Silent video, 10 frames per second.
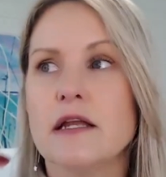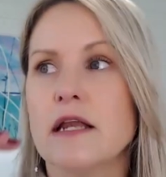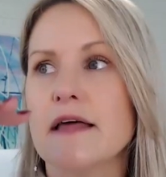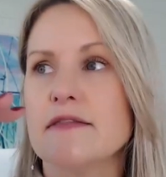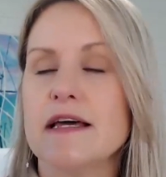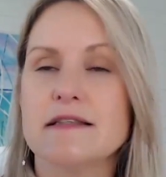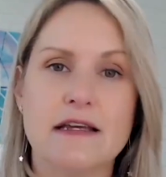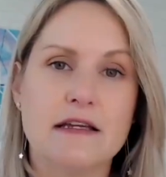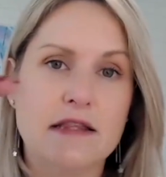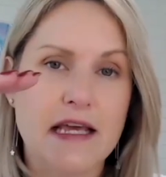like there's
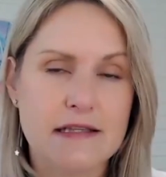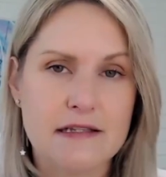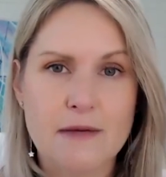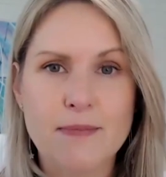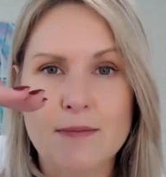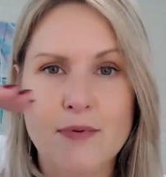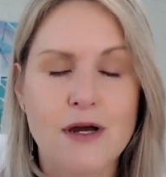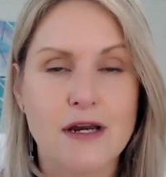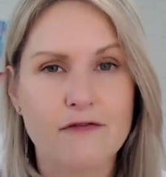a there's a tipping point